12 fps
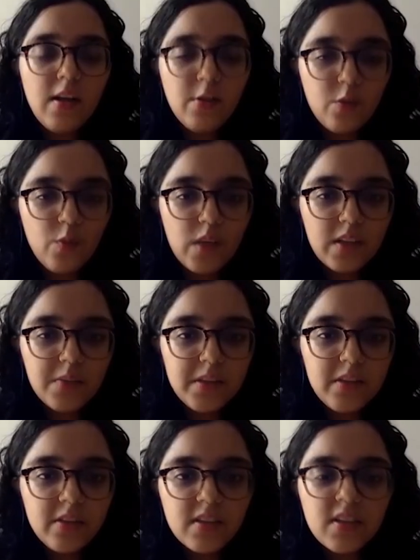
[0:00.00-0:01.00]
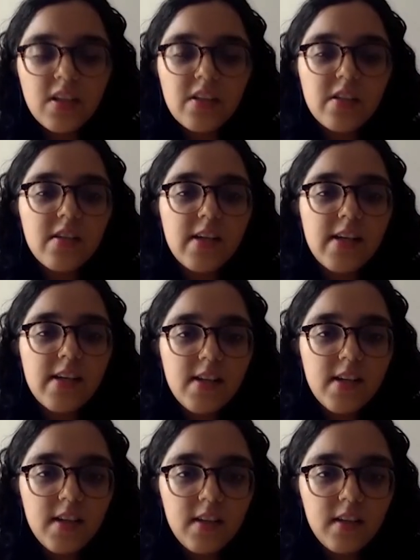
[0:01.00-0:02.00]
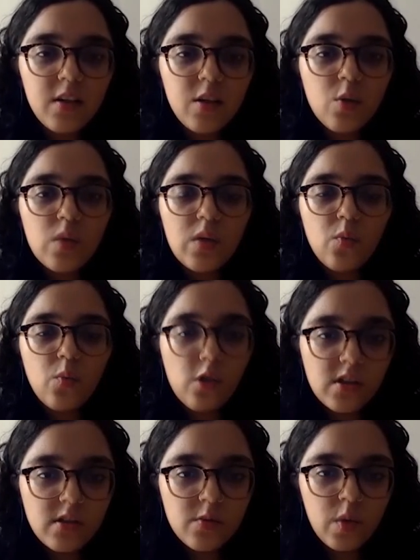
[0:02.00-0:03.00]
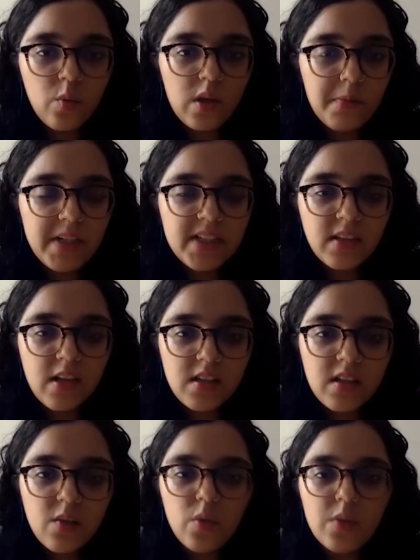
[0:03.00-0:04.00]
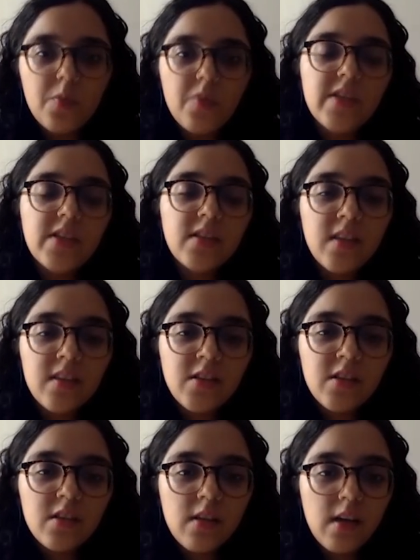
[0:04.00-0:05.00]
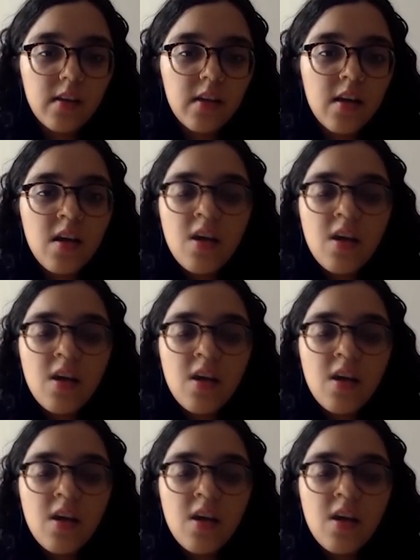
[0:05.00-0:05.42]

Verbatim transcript: Hello and welcome to NewsClick. Today in COVID Watch, we will be discussing with Professor Satyajit Rath